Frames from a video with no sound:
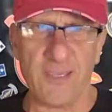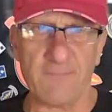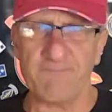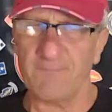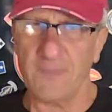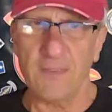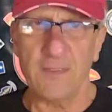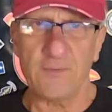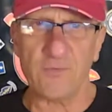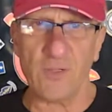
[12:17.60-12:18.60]
it
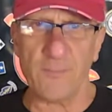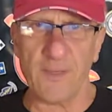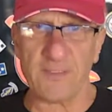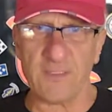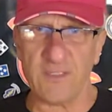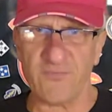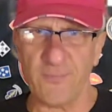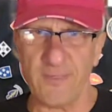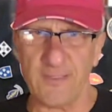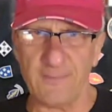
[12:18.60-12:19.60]
was all about the kids for
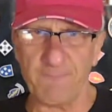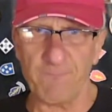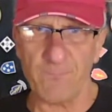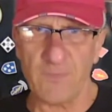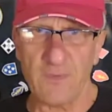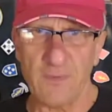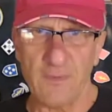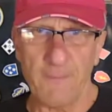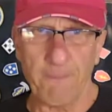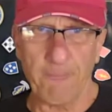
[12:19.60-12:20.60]
me.
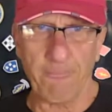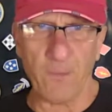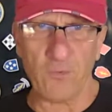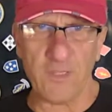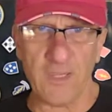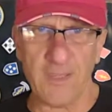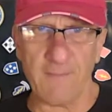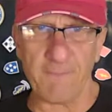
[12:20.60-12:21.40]
Okay,